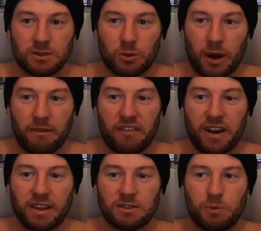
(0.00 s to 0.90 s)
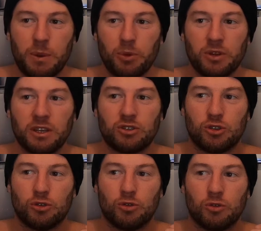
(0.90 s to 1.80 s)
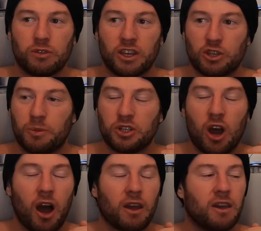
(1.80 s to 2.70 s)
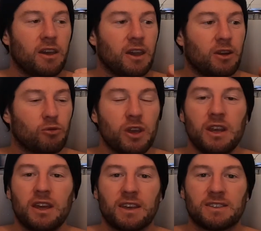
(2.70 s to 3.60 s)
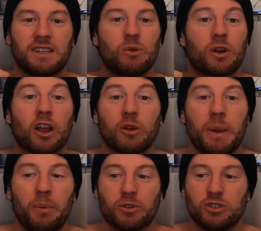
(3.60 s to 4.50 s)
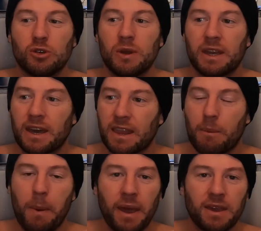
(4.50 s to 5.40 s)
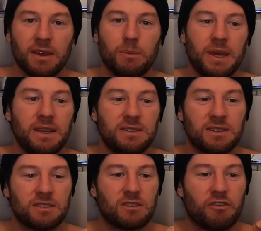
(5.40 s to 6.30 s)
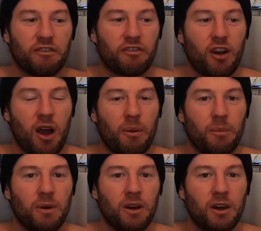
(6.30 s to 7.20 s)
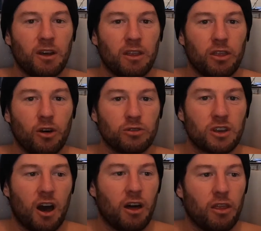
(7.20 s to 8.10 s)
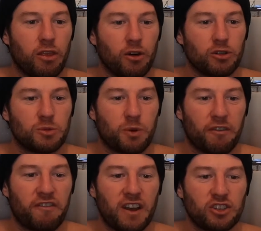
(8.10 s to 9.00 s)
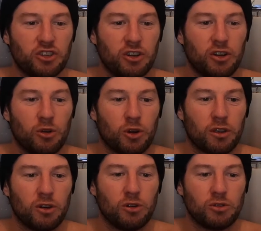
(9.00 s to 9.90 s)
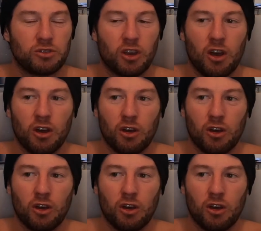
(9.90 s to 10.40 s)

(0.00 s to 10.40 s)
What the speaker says: what I'm finding is they should be talking and reading and seeing what other people are doing, and then picking pieces from those professional or those